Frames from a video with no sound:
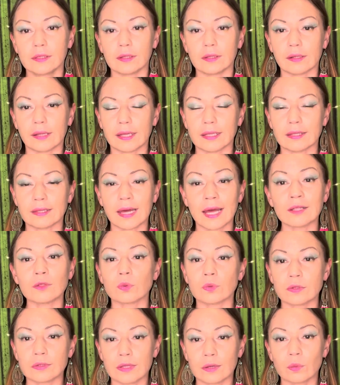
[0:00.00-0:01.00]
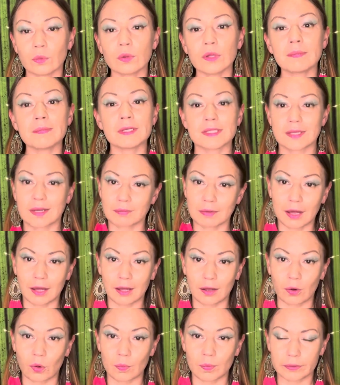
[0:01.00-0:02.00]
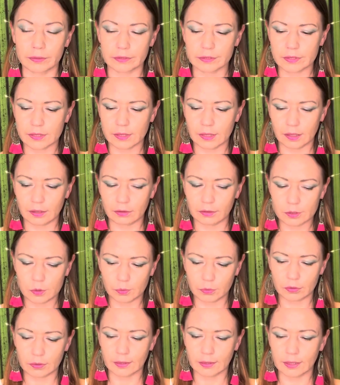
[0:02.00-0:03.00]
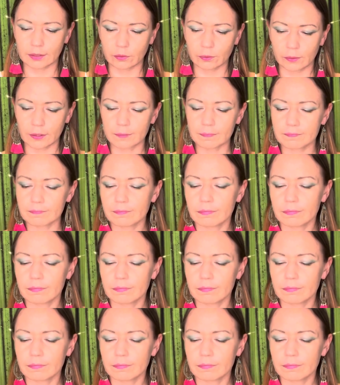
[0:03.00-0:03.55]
Like that, there will be some eye-openers there, let's put it that way.